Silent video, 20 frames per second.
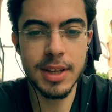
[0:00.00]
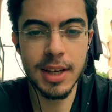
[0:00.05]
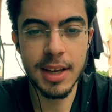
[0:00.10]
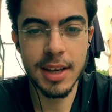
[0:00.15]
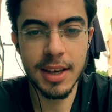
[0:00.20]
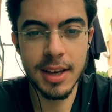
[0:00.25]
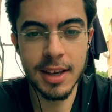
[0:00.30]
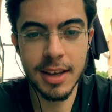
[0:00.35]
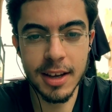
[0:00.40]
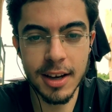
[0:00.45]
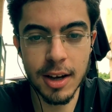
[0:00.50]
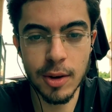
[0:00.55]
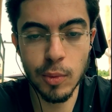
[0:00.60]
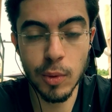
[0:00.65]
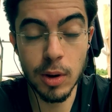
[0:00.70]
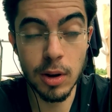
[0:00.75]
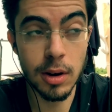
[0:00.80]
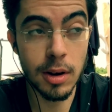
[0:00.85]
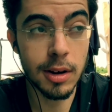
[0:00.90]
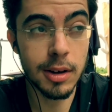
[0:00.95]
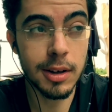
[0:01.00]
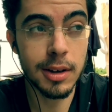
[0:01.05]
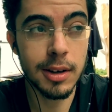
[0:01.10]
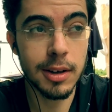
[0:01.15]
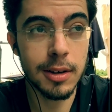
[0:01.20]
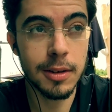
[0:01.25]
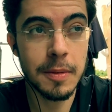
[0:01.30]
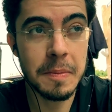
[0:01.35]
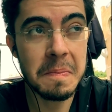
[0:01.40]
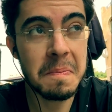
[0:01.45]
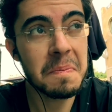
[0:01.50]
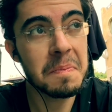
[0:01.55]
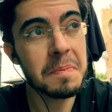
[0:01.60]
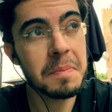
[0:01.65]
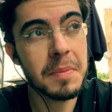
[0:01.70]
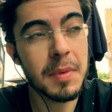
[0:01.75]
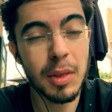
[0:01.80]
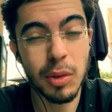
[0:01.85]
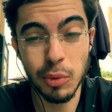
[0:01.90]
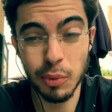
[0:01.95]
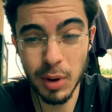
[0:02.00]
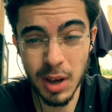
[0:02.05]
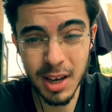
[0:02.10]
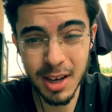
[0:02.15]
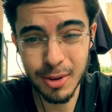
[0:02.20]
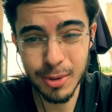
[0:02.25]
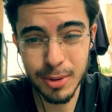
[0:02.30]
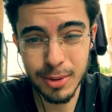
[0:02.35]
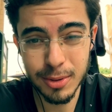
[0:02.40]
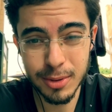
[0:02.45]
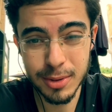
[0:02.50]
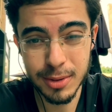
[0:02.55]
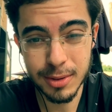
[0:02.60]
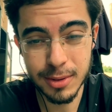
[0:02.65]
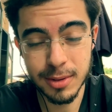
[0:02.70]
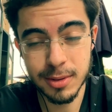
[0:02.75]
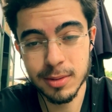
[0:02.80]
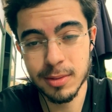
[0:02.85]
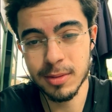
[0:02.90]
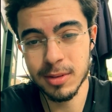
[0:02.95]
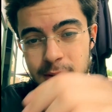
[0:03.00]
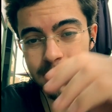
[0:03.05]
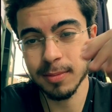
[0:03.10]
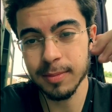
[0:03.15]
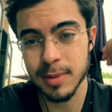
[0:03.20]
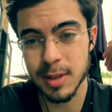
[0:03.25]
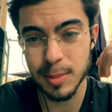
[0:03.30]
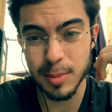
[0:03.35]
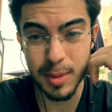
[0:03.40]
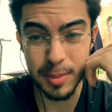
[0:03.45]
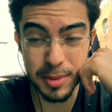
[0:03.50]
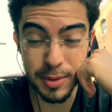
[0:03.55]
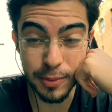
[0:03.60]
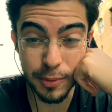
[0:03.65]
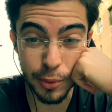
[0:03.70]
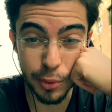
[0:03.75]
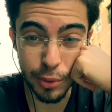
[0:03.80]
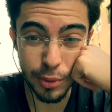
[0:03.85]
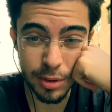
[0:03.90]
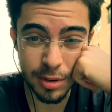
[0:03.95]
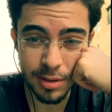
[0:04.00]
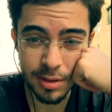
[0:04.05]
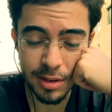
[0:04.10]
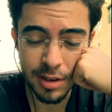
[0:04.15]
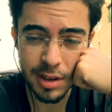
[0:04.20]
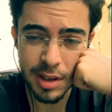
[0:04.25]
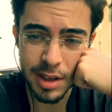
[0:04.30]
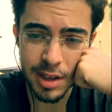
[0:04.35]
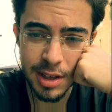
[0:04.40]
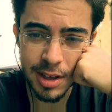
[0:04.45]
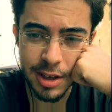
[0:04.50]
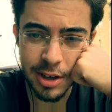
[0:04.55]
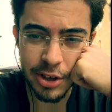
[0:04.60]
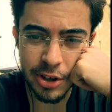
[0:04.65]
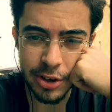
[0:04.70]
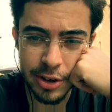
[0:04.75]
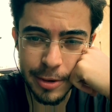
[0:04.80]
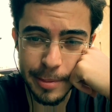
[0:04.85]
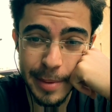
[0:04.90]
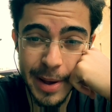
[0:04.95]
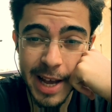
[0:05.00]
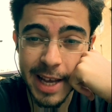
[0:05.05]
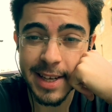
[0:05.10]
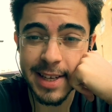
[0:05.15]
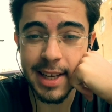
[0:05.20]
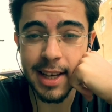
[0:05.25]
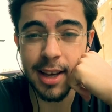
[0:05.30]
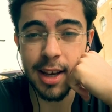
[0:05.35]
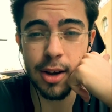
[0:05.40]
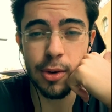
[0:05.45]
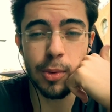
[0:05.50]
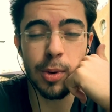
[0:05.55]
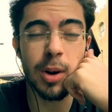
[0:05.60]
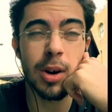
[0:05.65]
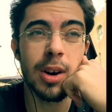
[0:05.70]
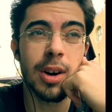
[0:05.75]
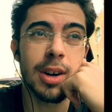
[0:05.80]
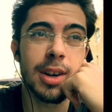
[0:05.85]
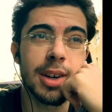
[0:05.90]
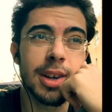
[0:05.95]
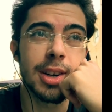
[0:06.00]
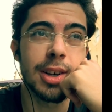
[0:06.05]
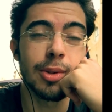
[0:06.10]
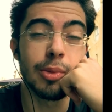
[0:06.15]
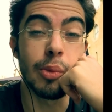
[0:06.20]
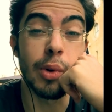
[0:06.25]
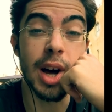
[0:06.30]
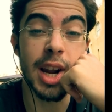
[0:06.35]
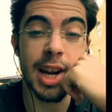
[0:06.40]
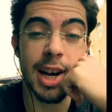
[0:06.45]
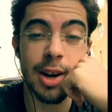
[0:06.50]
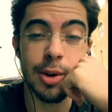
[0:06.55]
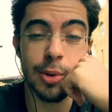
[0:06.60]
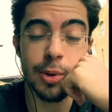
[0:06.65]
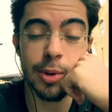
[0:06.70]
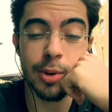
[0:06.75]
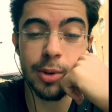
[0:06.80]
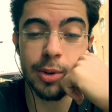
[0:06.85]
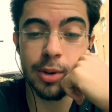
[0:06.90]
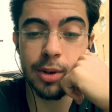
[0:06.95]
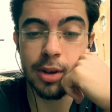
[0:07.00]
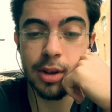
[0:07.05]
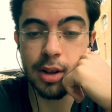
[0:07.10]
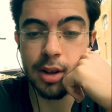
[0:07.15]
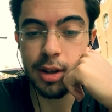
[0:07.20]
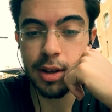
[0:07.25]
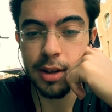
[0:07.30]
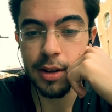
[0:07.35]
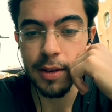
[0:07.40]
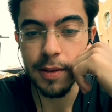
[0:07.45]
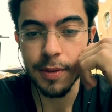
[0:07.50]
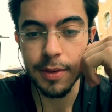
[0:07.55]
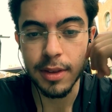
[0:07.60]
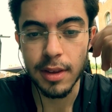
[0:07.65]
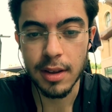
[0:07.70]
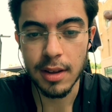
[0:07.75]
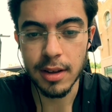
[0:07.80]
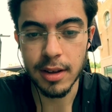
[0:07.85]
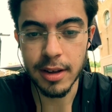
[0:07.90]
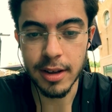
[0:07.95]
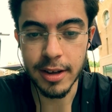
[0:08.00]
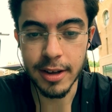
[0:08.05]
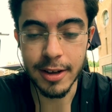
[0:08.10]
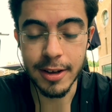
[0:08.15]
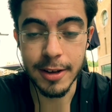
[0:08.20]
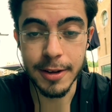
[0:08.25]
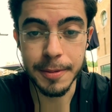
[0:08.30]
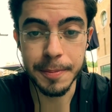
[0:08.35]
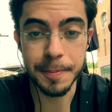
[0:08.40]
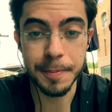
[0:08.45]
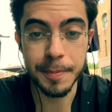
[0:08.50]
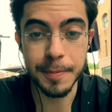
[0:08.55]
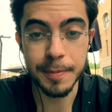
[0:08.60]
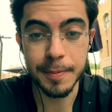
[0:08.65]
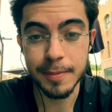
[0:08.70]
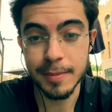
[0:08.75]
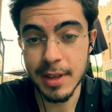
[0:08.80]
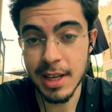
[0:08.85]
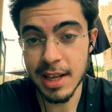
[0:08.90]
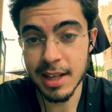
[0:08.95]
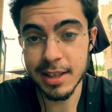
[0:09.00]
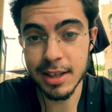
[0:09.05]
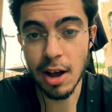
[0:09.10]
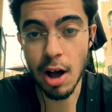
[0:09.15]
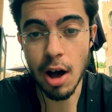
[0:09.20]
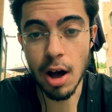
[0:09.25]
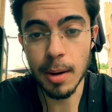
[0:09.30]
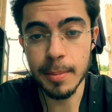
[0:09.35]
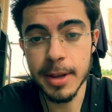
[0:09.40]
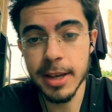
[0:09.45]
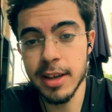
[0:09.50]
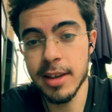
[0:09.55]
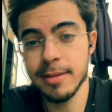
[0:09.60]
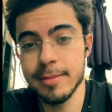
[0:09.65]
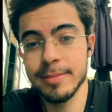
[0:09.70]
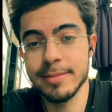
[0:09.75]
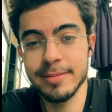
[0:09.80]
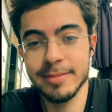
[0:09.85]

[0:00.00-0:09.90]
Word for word: day, I walk three hours, sometimes four. On a bad day, I walk one hour. Um, it's a hobby.